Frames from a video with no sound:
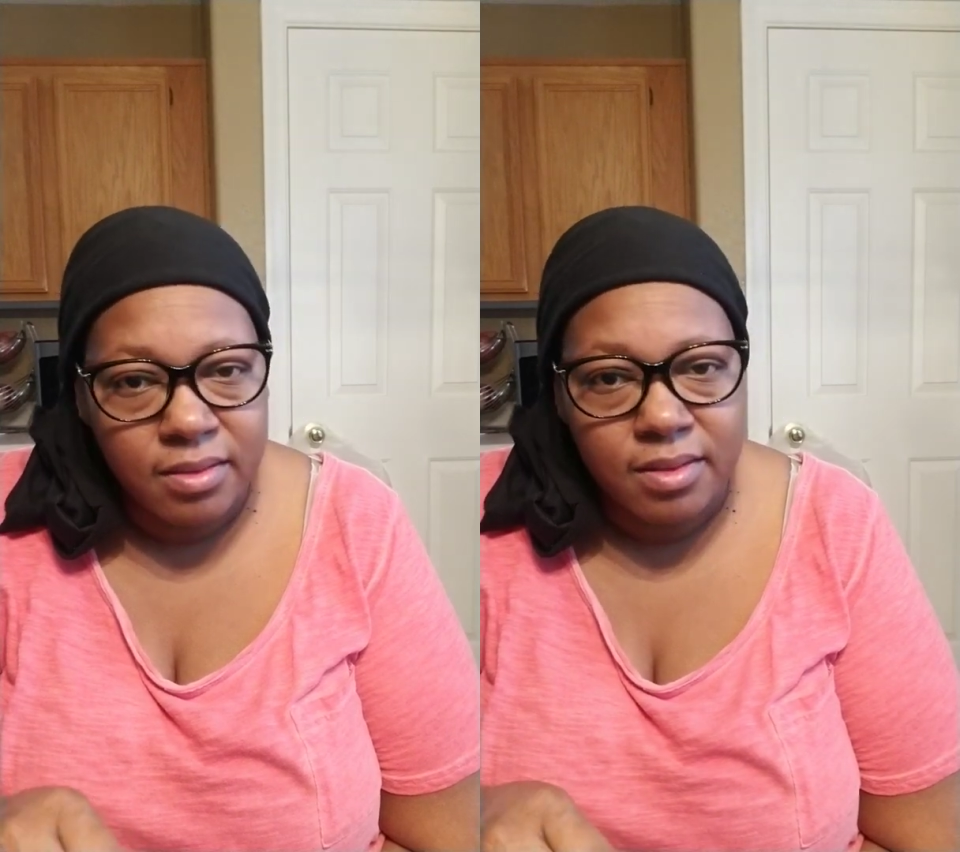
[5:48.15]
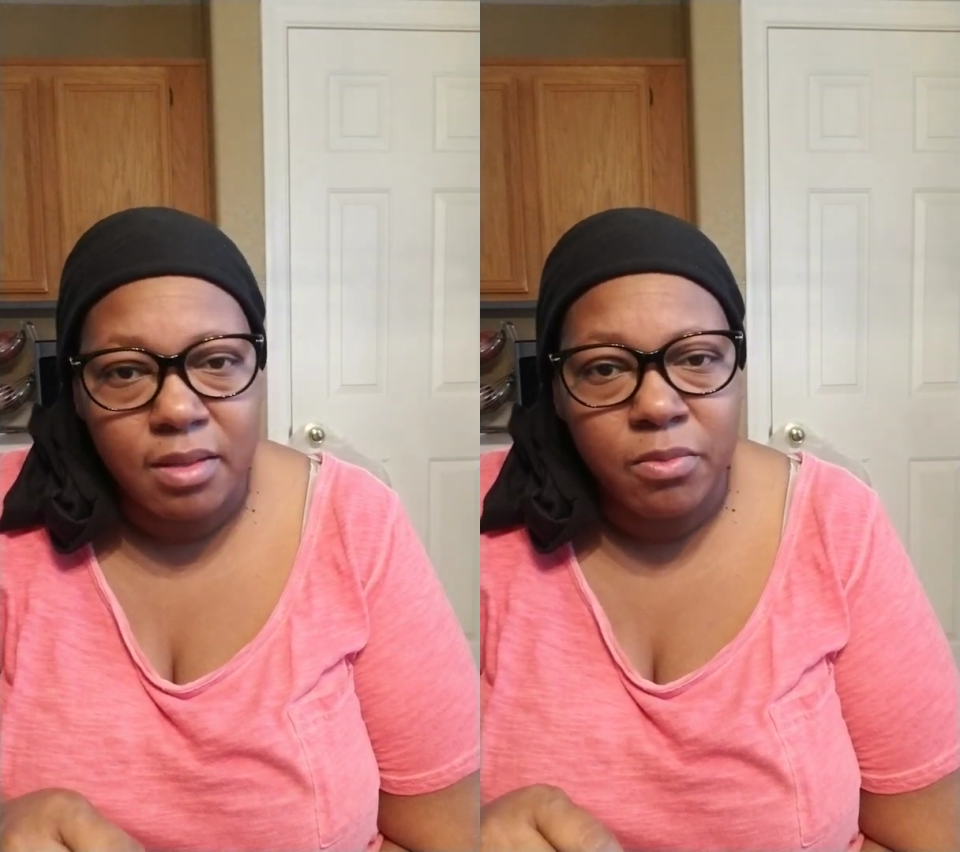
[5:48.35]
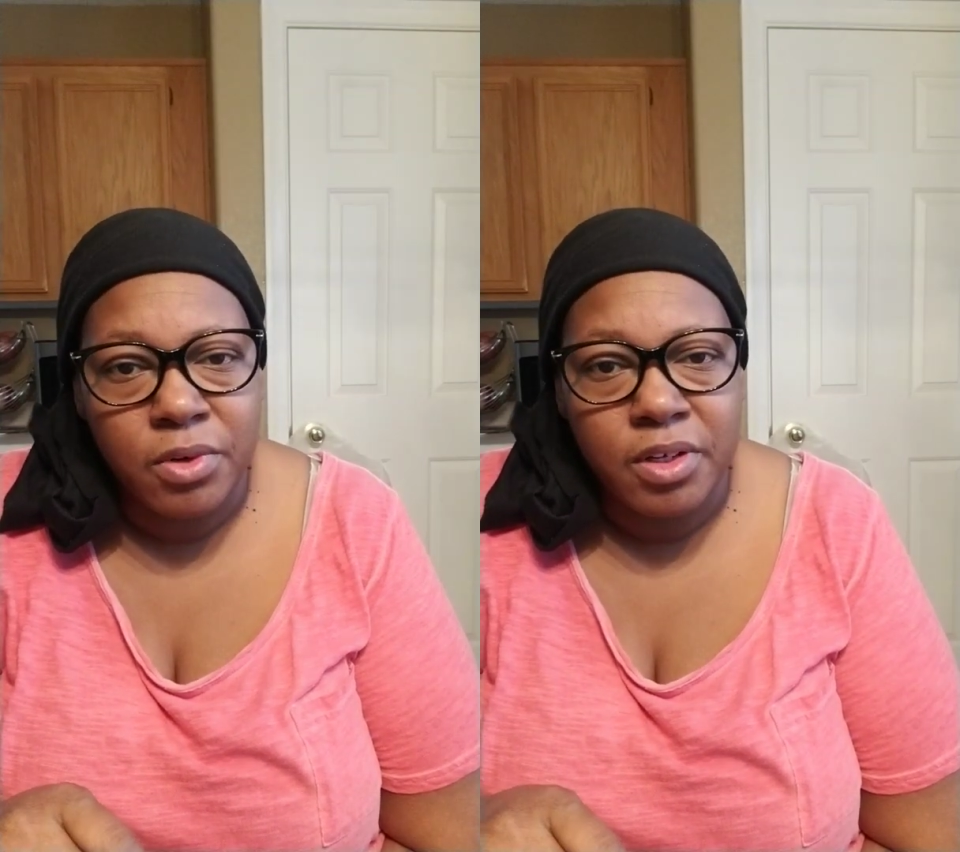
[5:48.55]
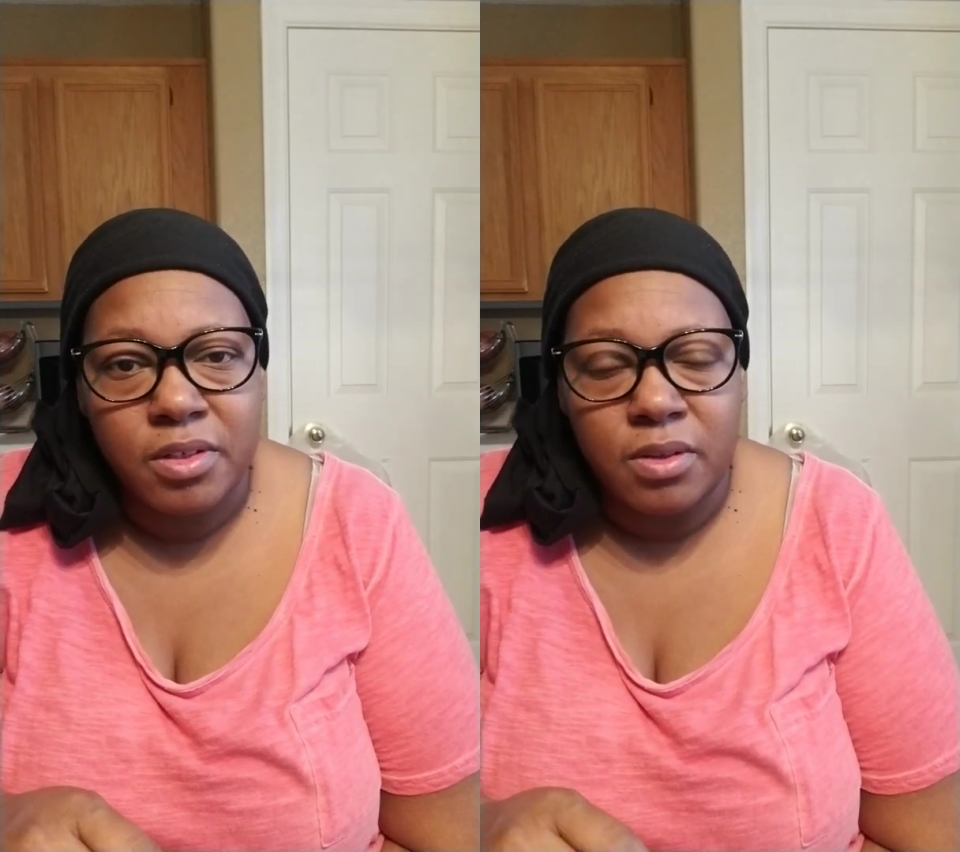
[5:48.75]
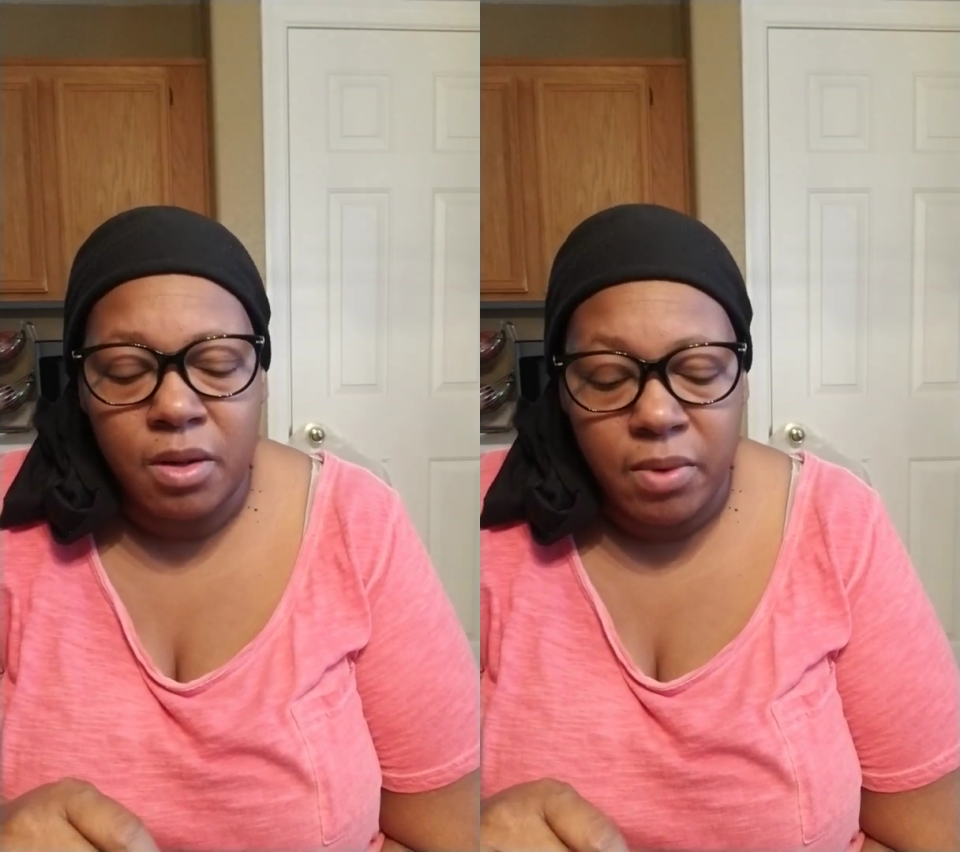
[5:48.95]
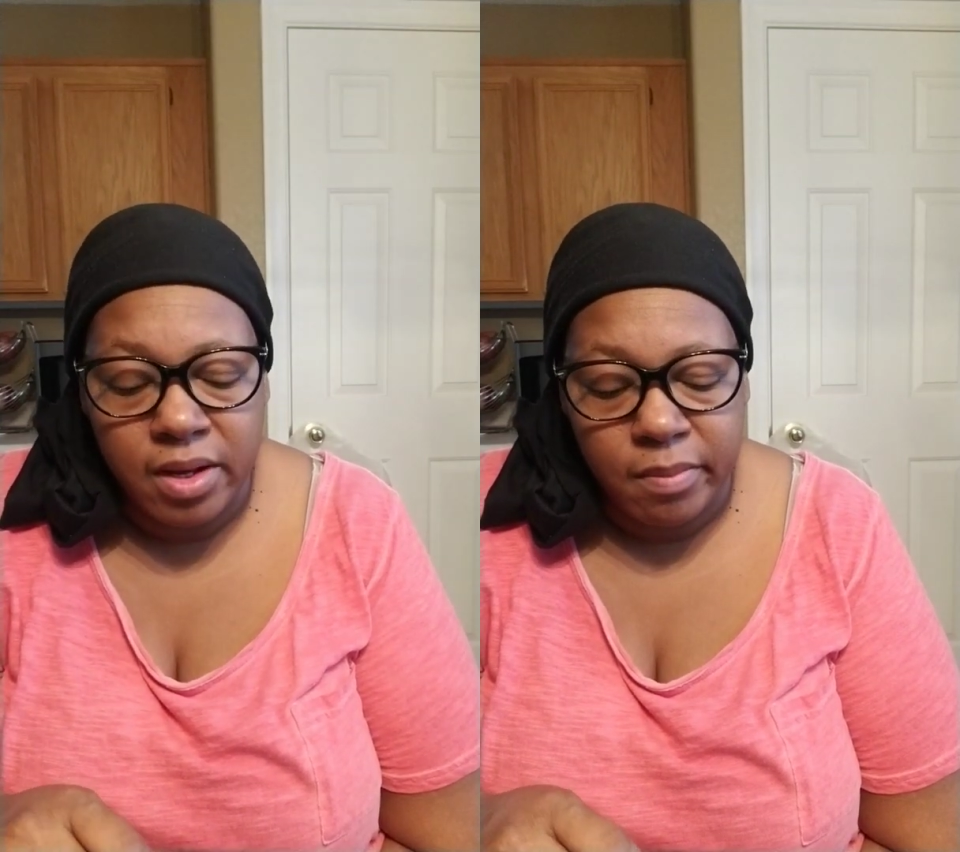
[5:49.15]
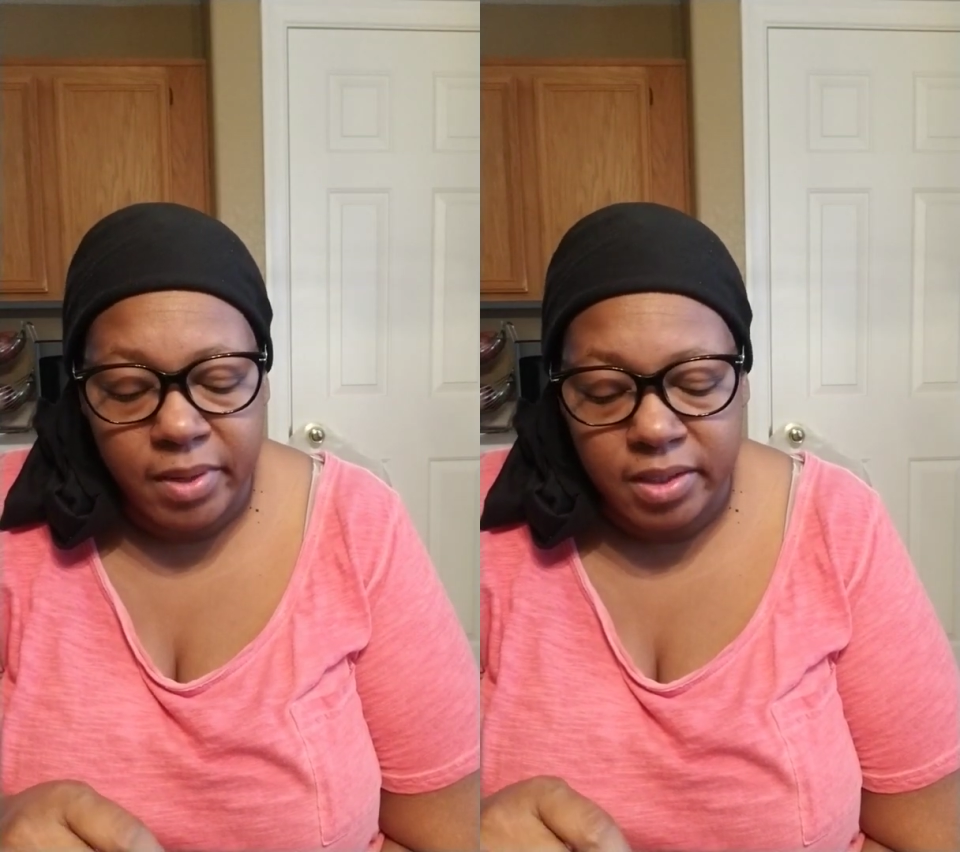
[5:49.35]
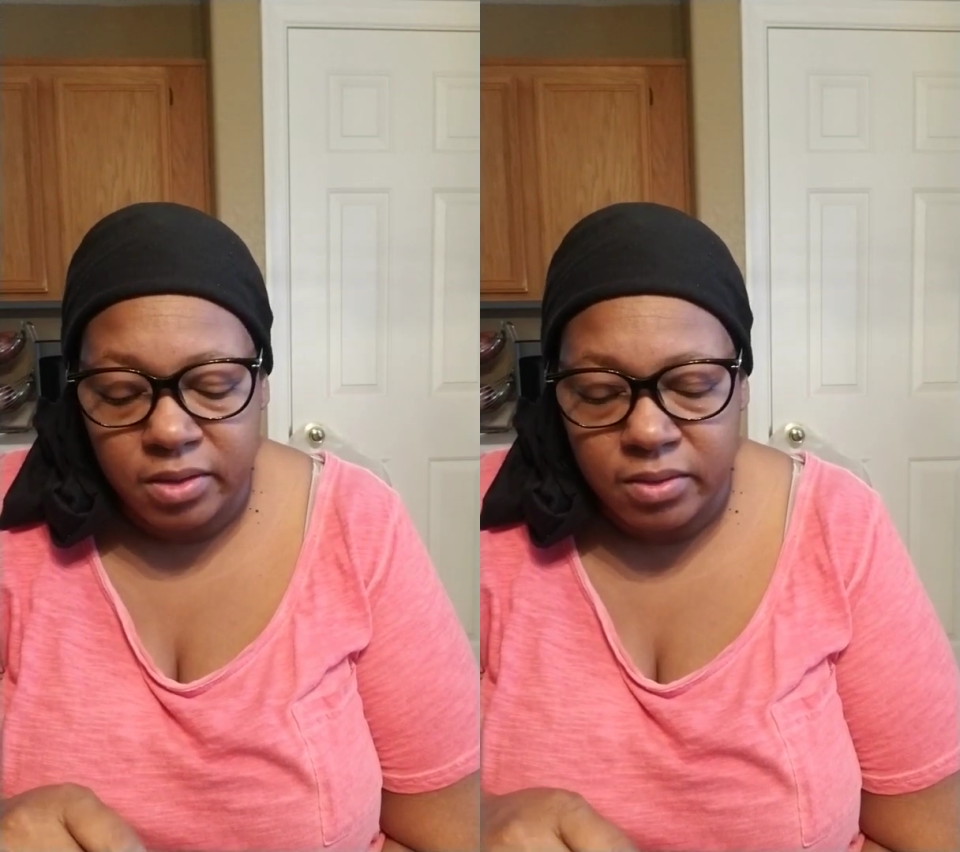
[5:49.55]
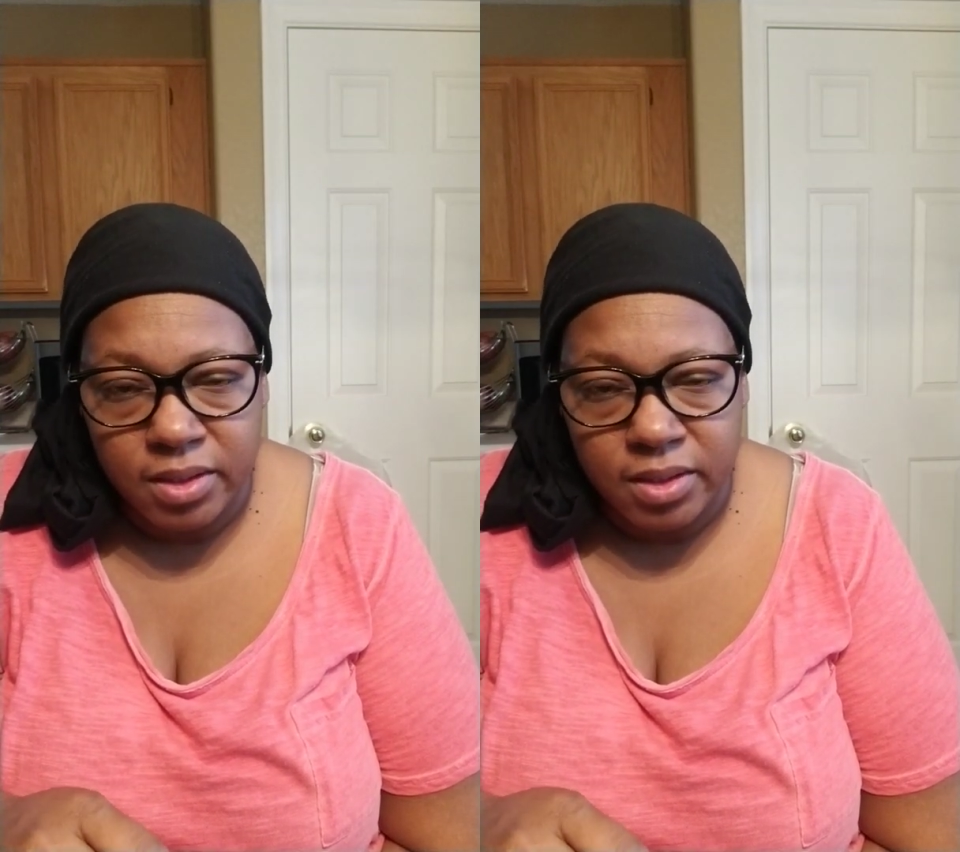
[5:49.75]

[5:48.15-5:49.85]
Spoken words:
Some mornings when I wake up, I do,